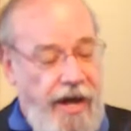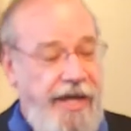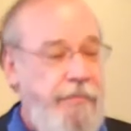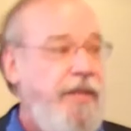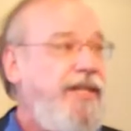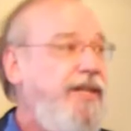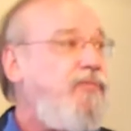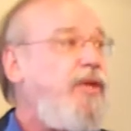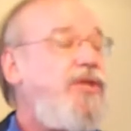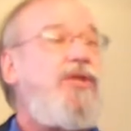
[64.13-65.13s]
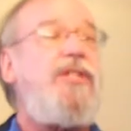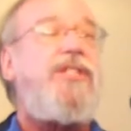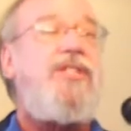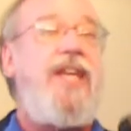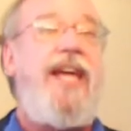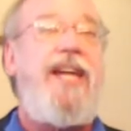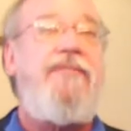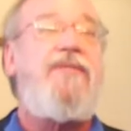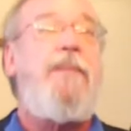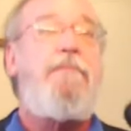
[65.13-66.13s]
I believe we should
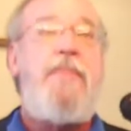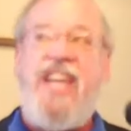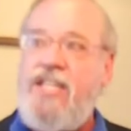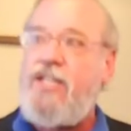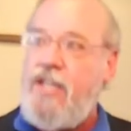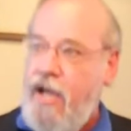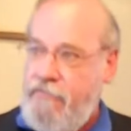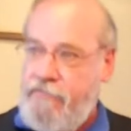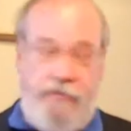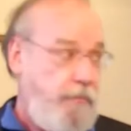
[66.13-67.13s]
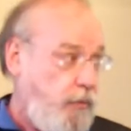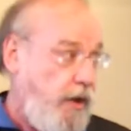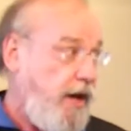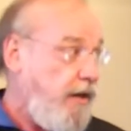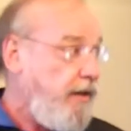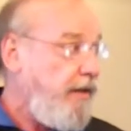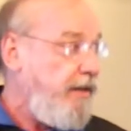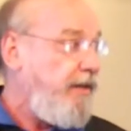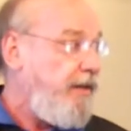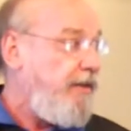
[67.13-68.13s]
save the big stuff for prayer,
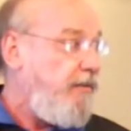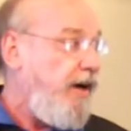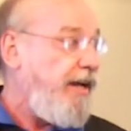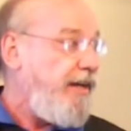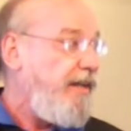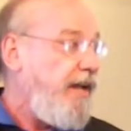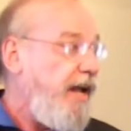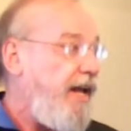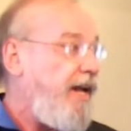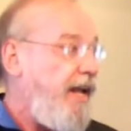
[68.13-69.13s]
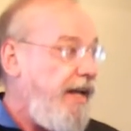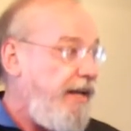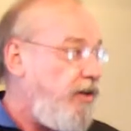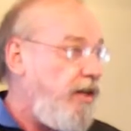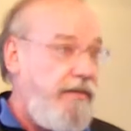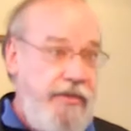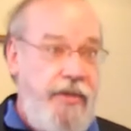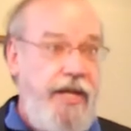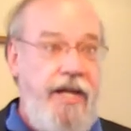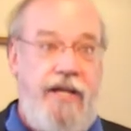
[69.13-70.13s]
right? And handle
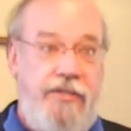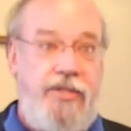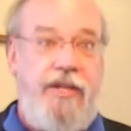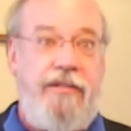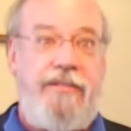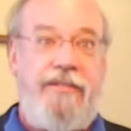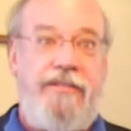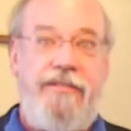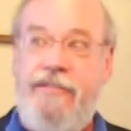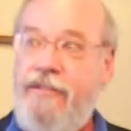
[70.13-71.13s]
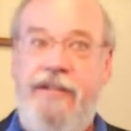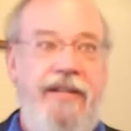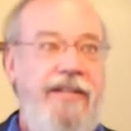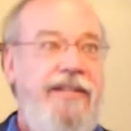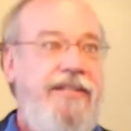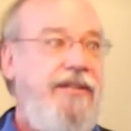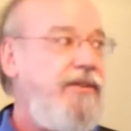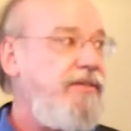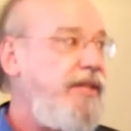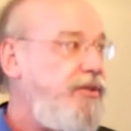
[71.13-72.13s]
everything else. You
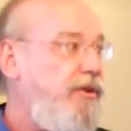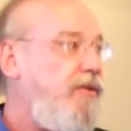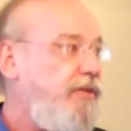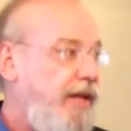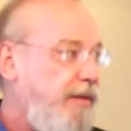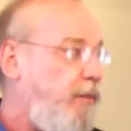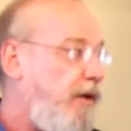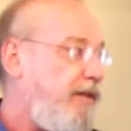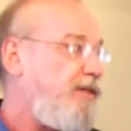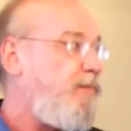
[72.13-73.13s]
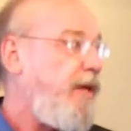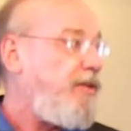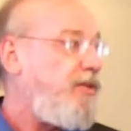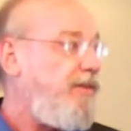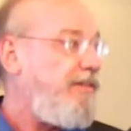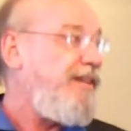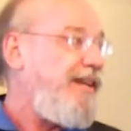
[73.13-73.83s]
know, get your own dang parking space. You know?